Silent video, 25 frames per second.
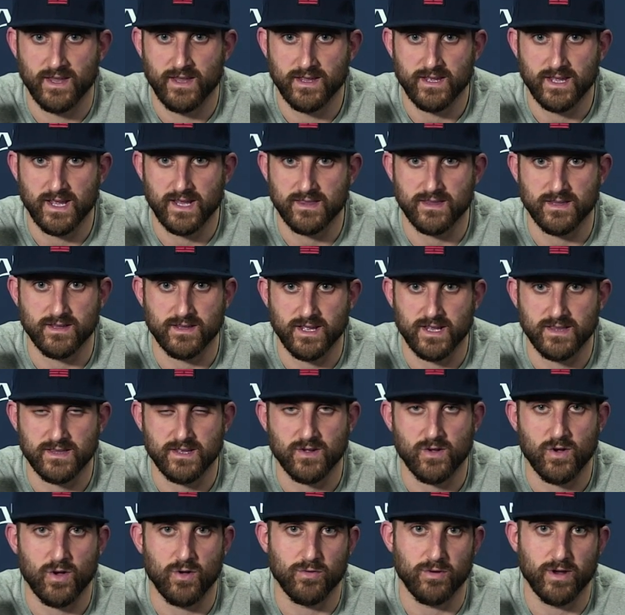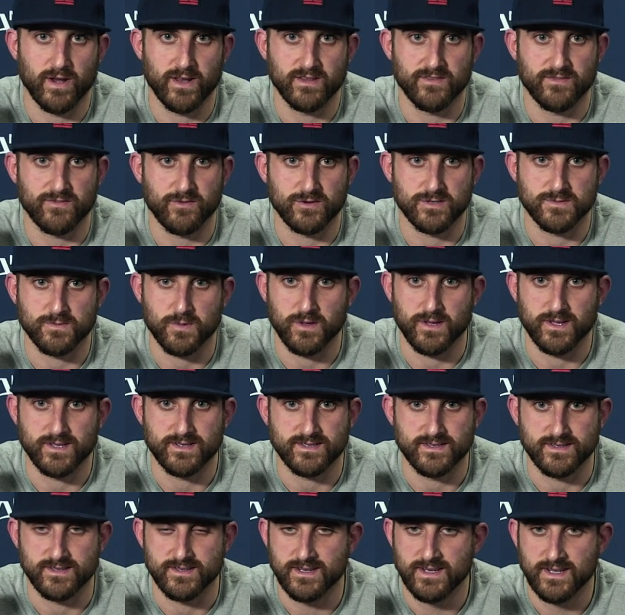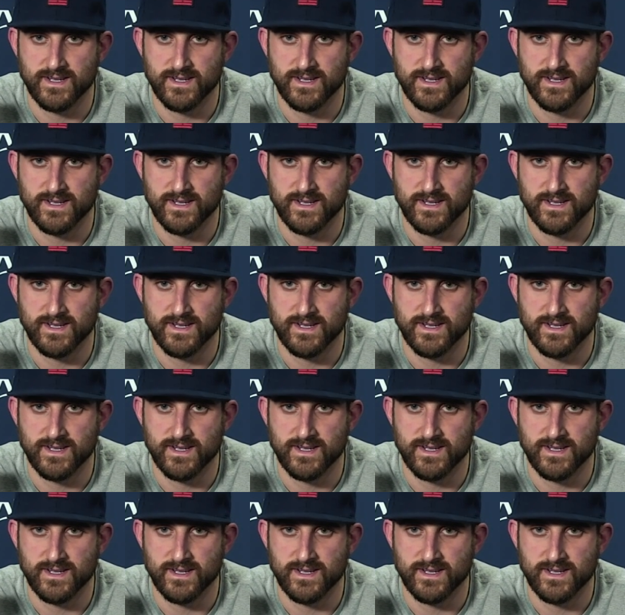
get the, get the call right in the first place. And,